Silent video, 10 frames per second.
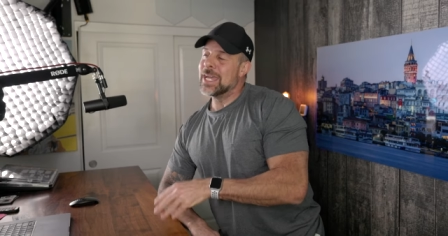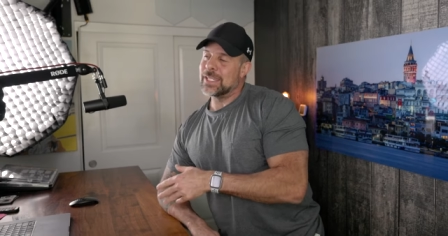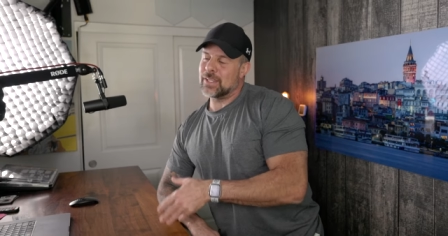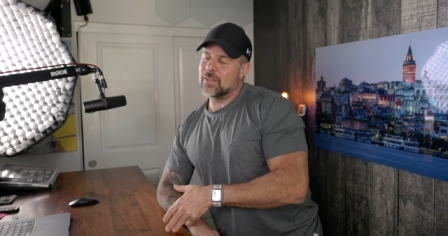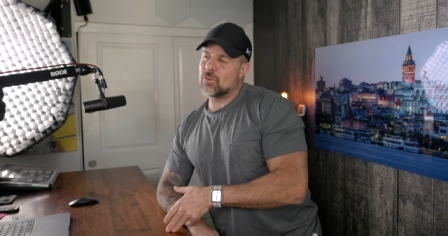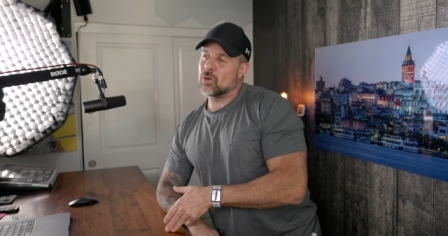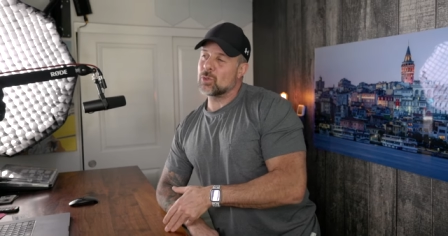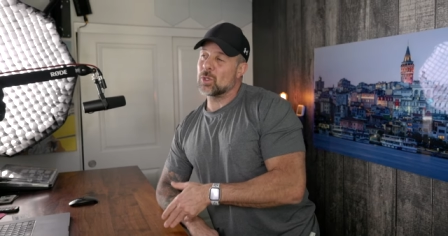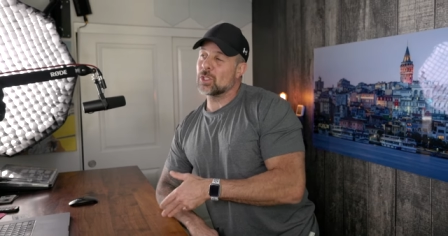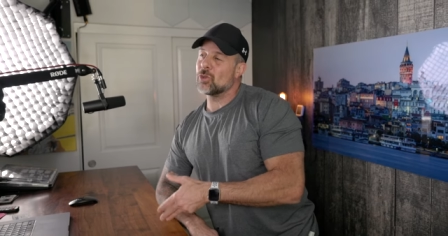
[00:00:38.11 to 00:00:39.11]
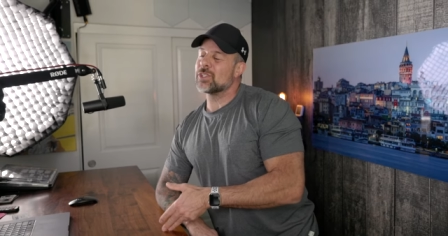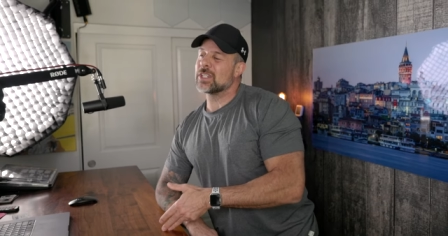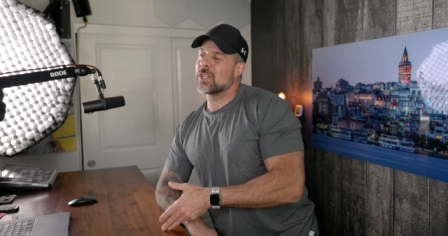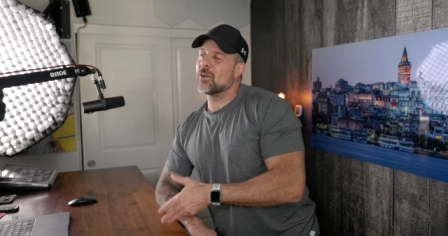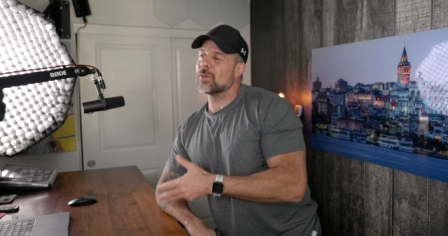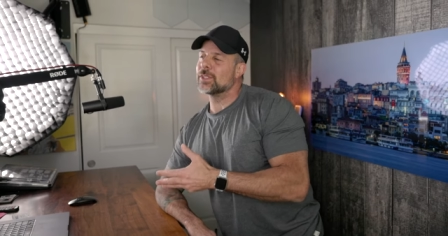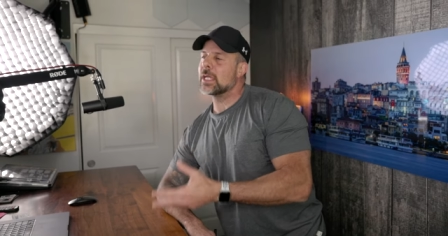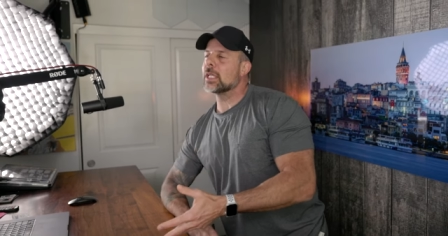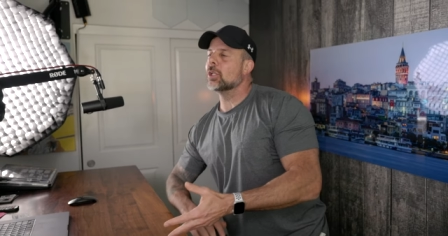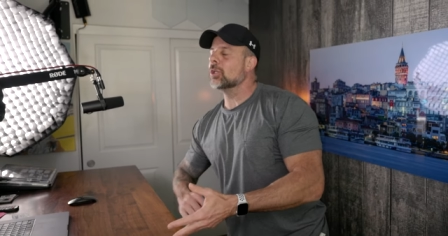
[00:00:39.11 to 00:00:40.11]
Now then, of course, we'll close things off with
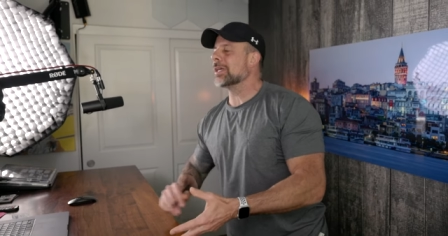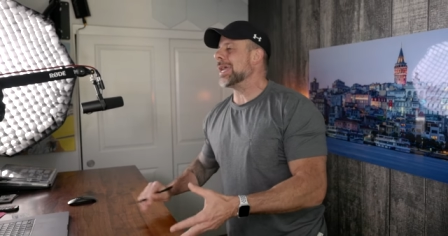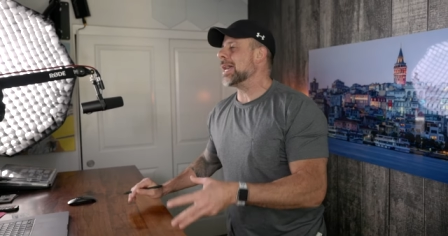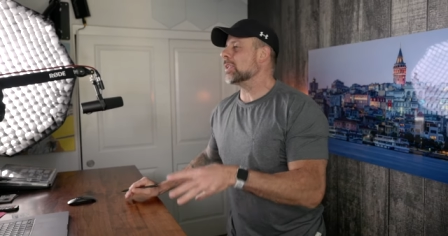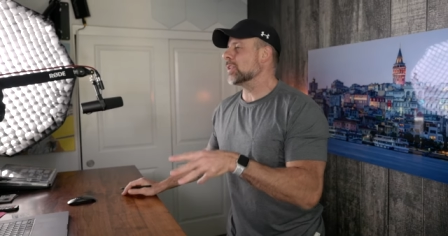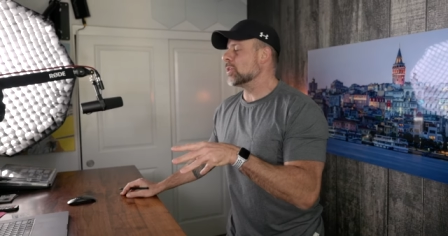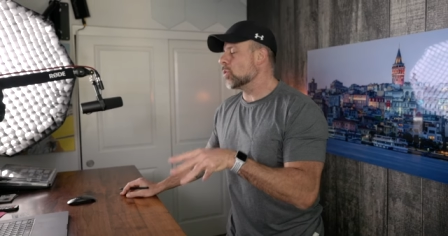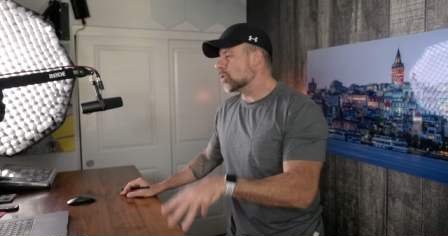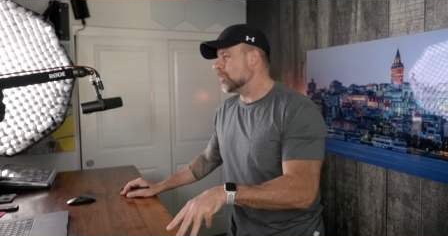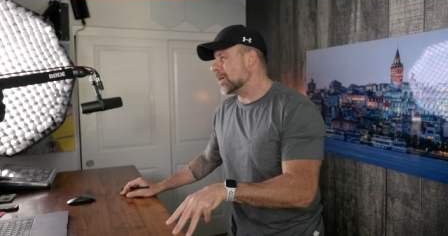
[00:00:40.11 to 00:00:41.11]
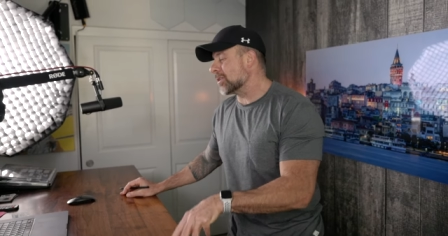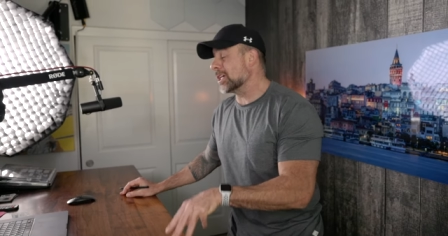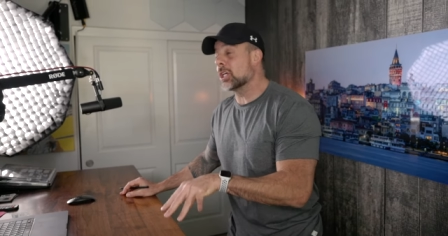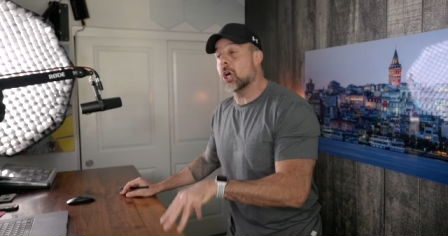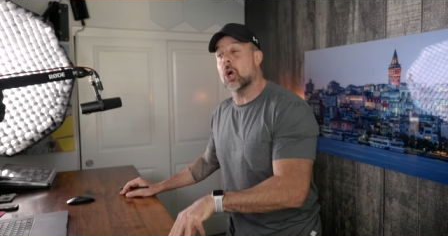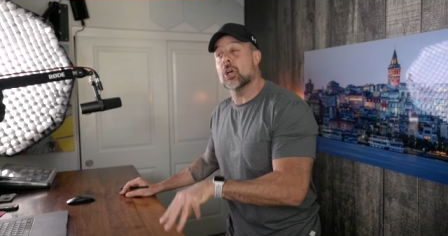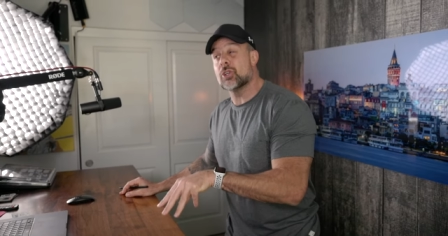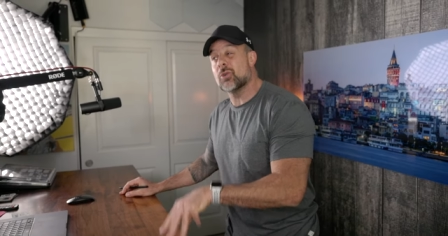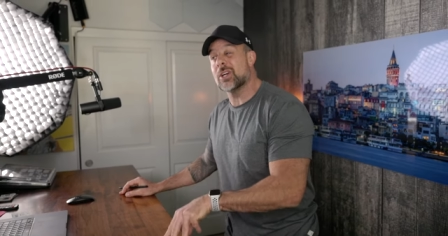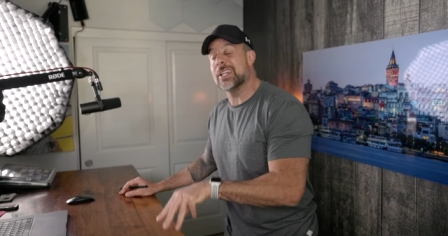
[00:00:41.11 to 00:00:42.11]
taking a look at the North America Car,
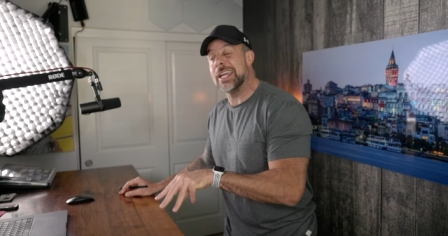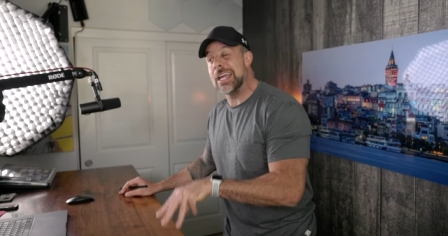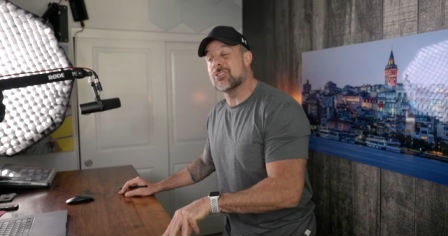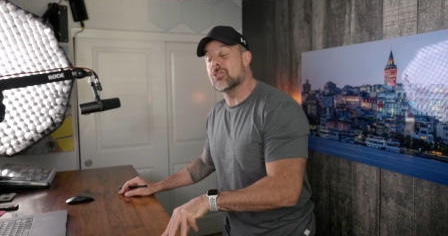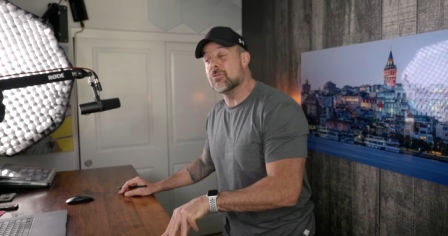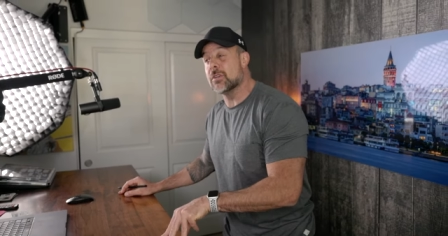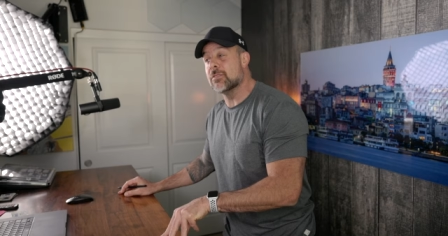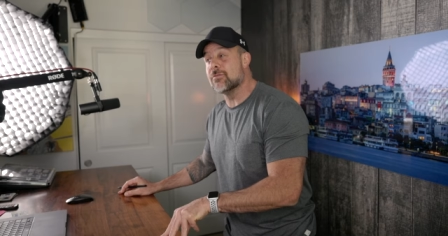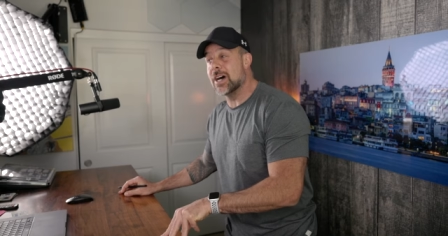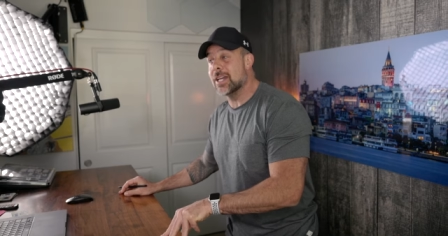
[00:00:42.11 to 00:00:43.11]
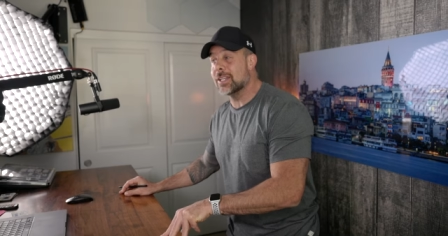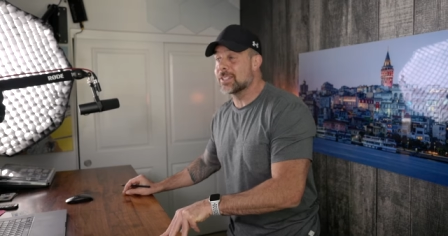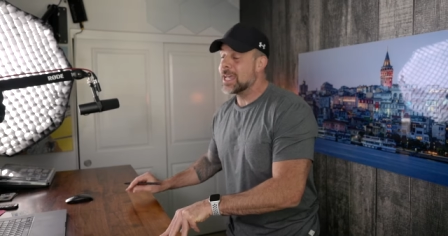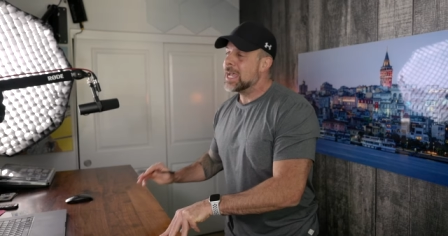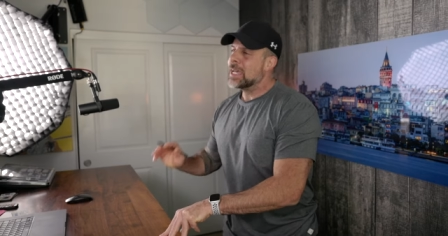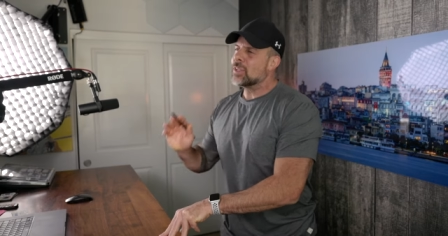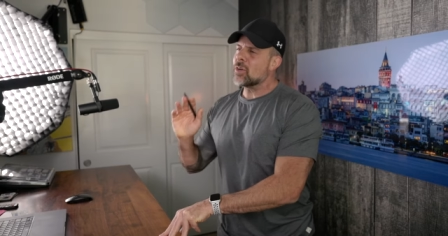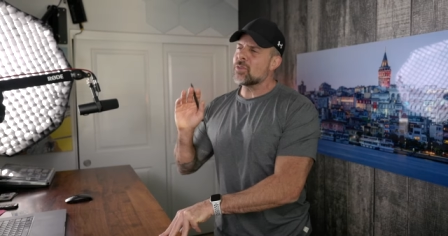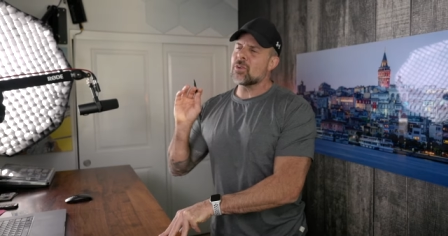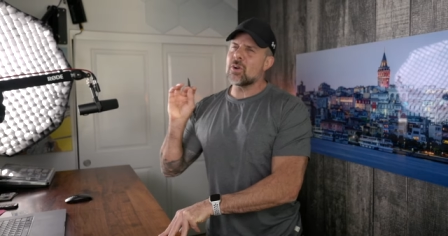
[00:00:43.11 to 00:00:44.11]
Truck, and SUV Finals.
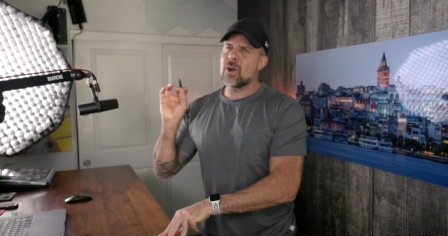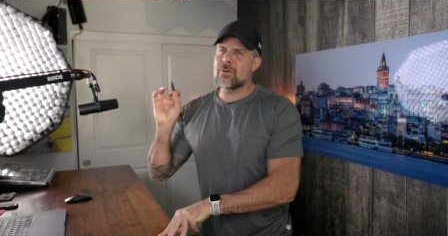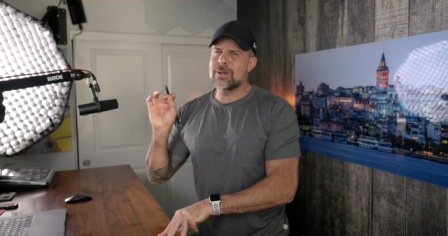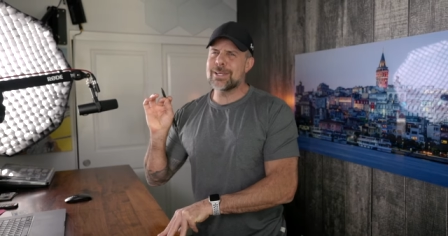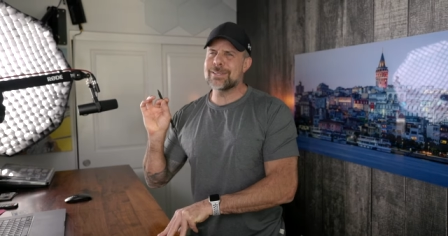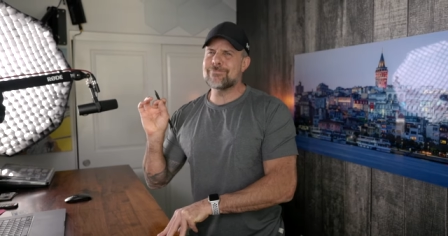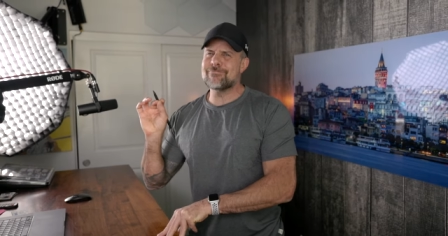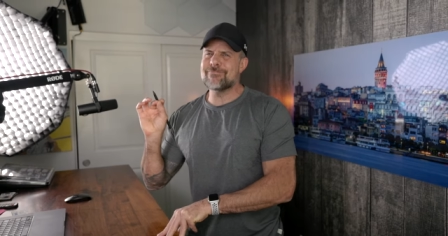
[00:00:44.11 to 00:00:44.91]
Now, there are,